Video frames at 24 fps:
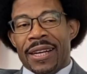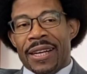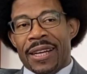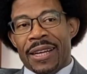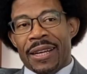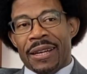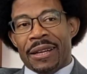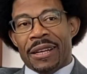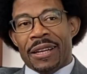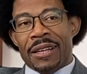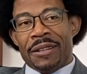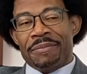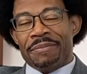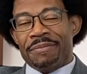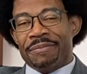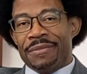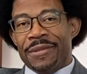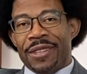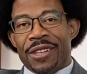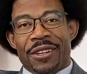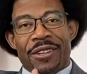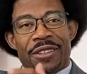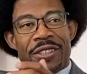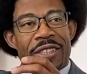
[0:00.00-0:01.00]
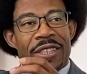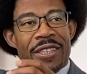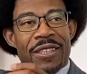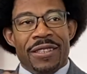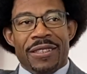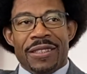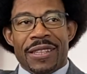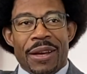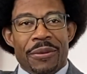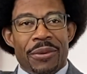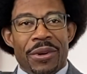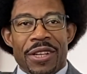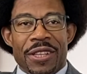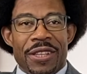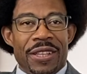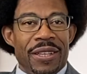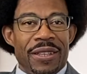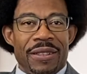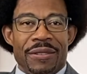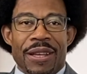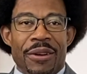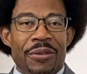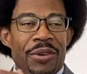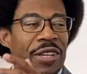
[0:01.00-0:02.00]
Uh, you know, couldn't, I wanted
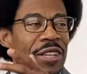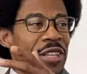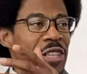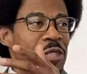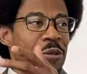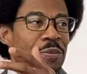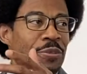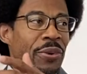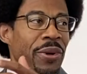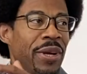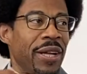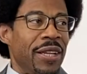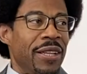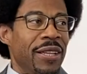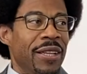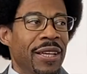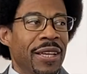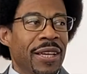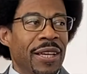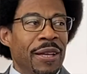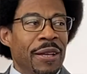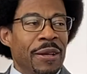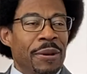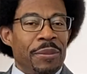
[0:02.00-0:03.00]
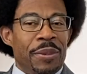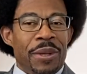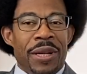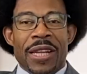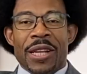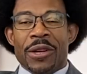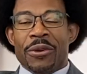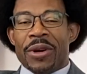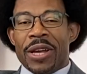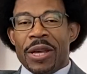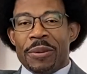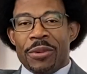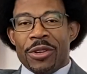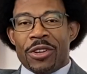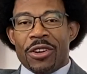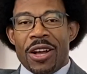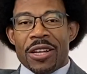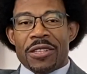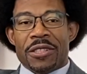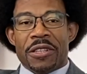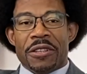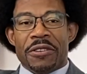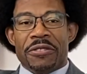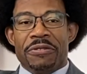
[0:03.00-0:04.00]
to, I wanted to sprint. But anyway,
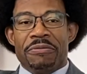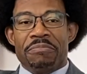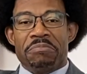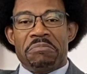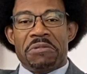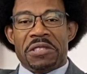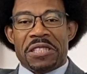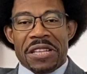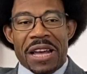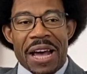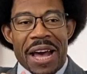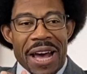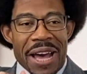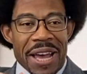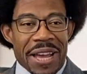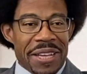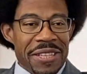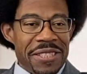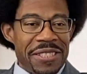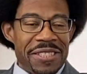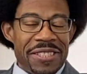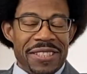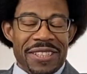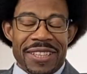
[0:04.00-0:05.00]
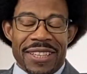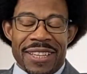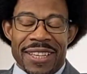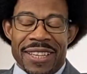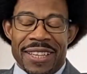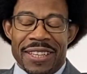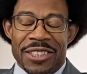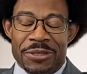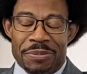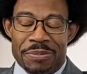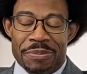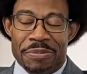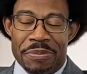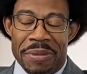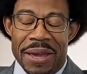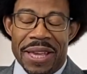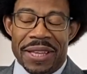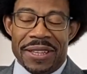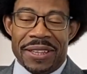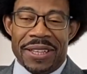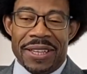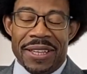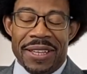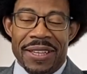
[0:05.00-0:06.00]
because of size eh,
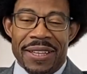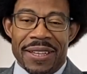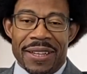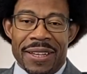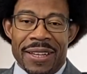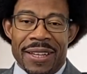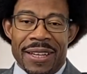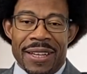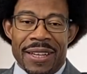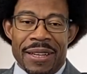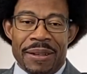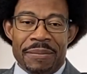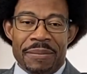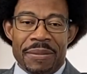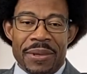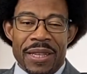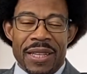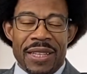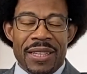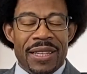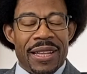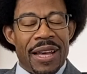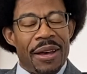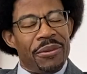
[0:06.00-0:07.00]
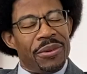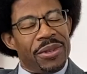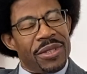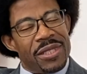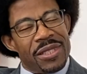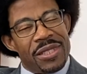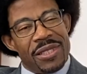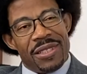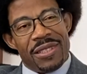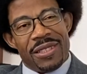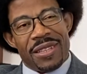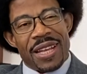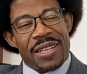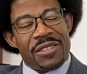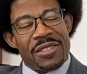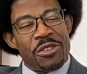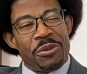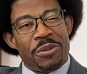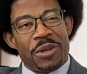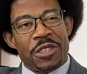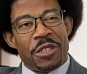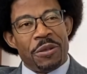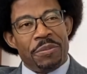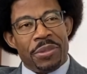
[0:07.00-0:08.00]
mainly, um, and I was not
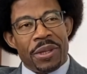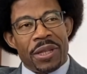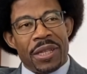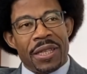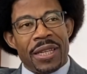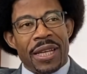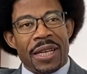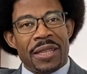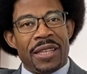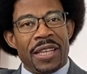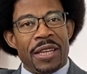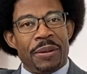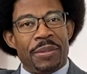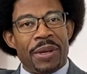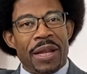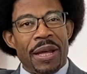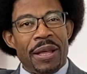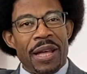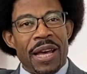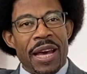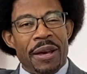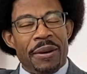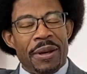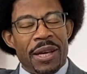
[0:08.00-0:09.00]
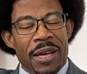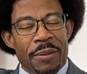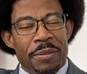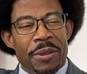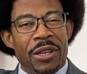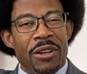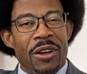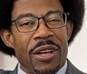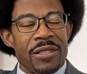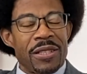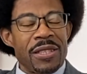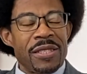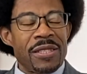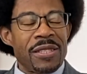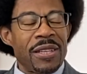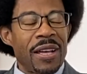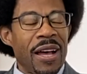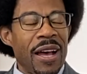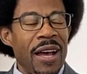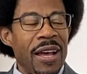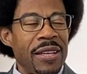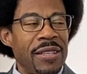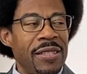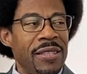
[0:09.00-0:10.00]
so much ability, I think, but I, because of
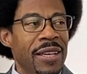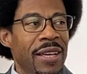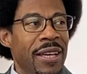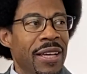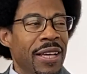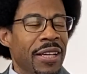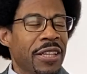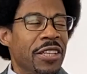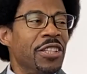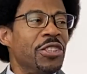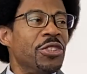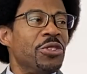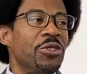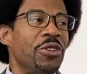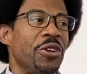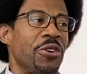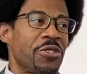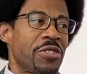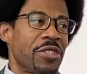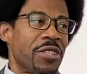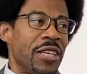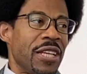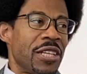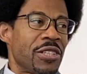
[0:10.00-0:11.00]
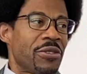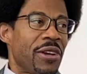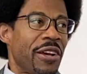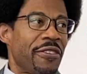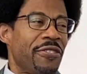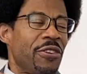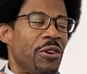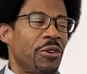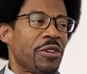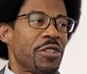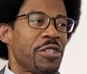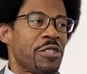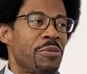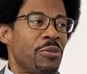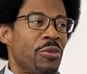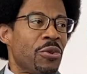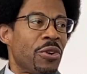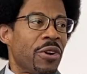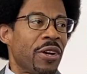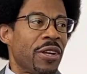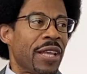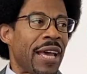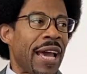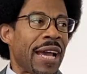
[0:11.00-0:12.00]
size, couldn't do those things. So I focused
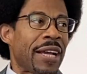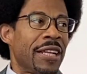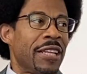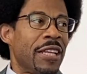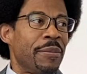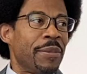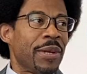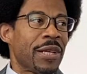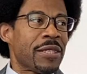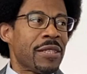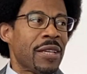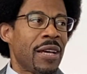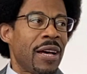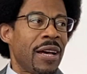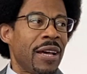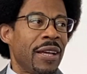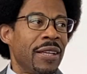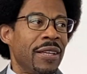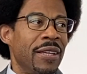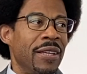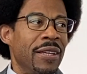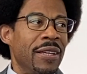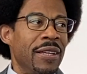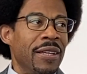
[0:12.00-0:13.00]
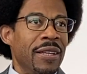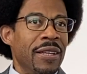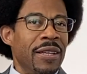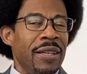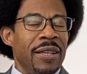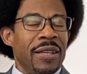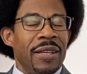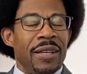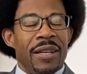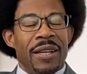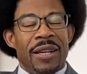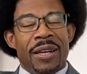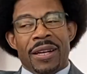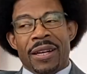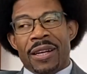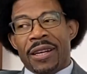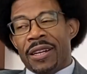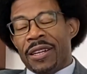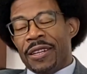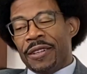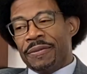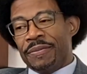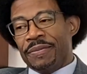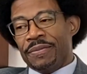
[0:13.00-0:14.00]
more on academic side. Okay.
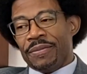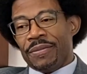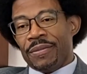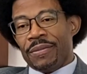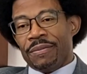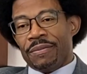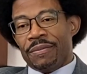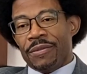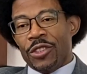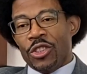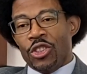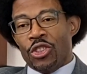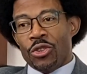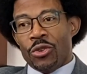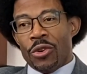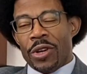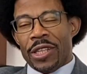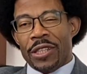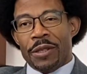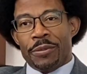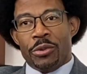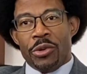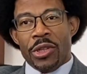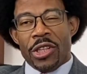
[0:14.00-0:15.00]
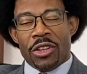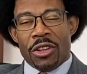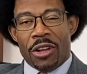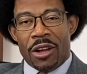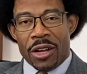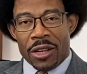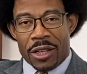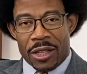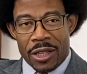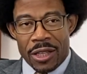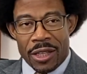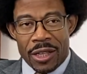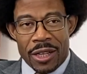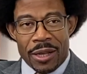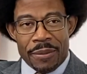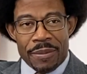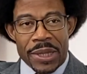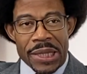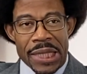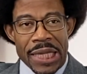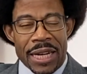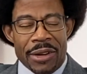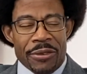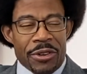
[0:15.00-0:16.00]
Um, joined the pre law club,
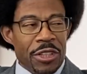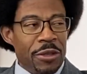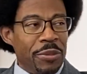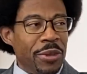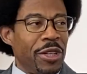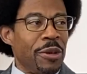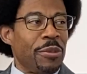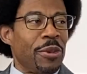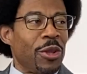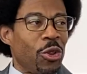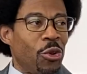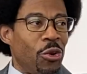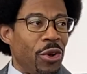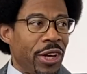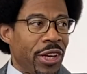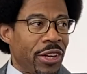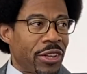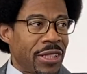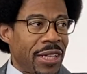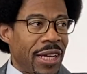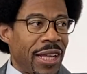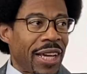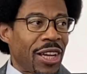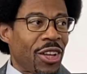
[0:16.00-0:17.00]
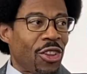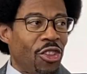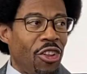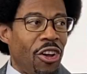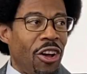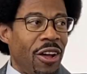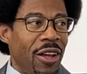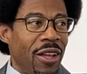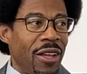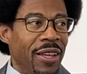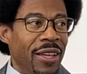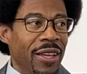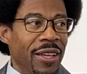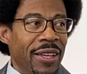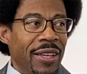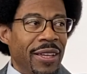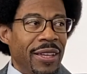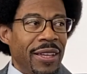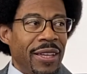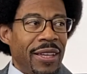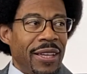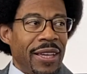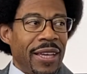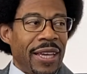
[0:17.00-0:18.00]
and then I wanted to become a lawyer because I like law.
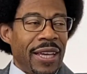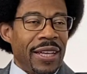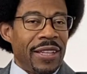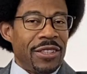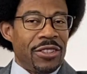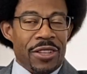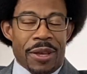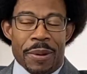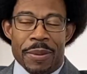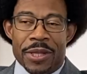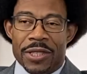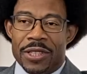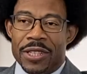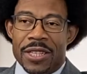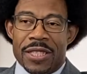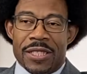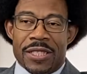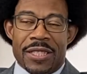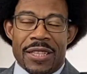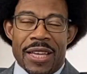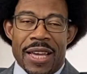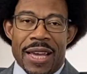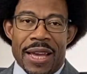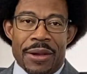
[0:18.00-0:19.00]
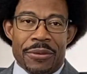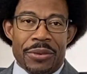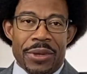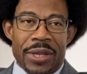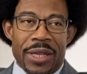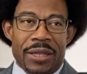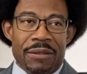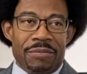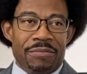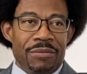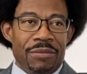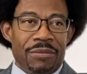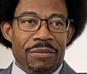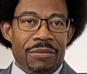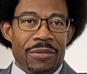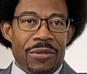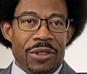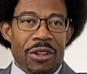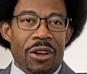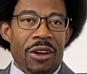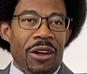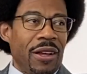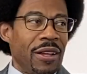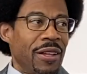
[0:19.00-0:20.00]
And I mean, to this day, I read
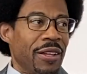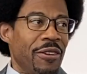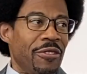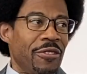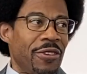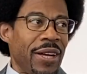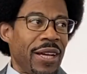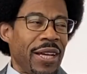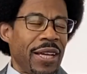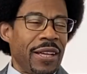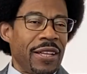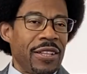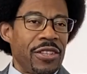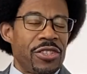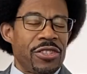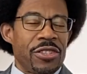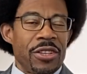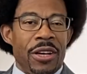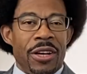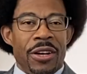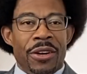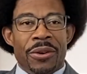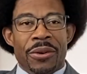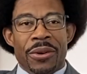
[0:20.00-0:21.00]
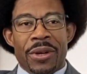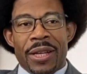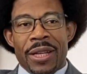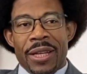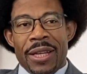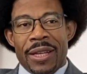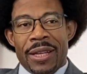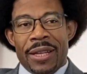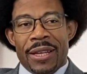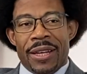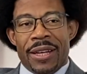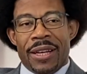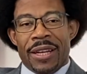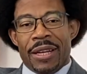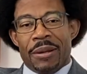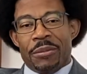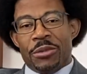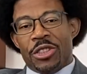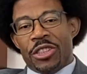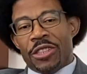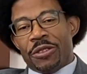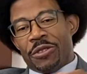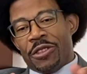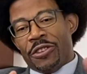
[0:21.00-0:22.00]
law, right? And so um,
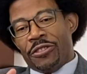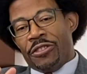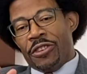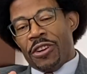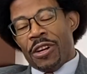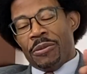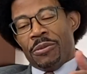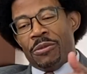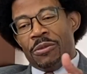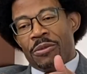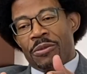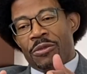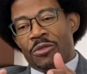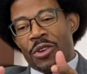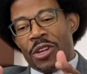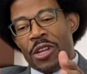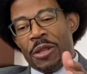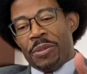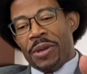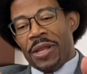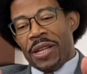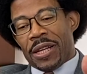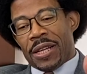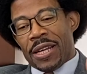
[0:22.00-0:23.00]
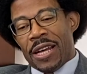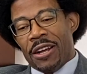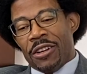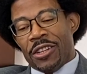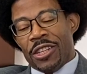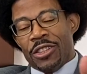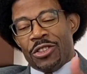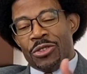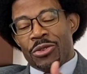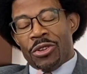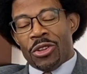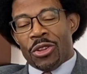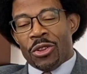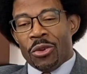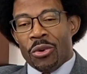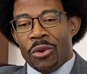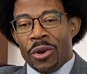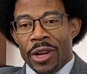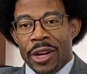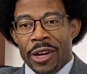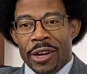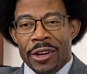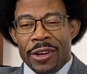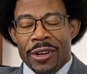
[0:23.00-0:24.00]
shifted from wanting to be an accountant to a
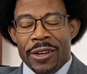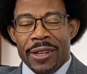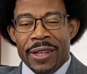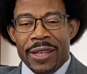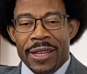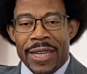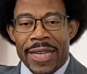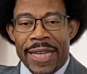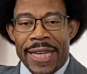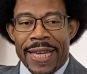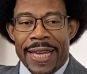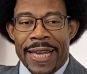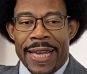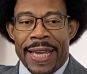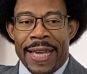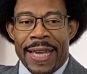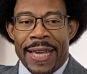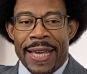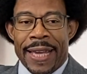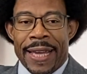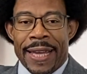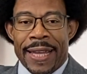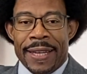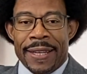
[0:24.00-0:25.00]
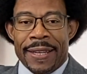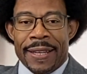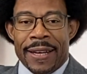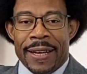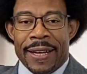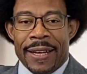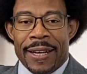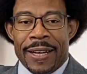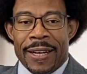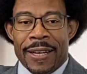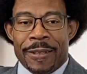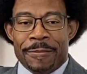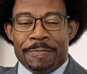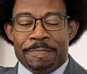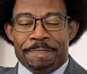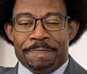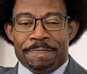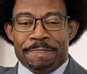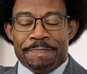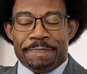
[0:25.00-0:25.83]
lawyer, mm-hmm. and um,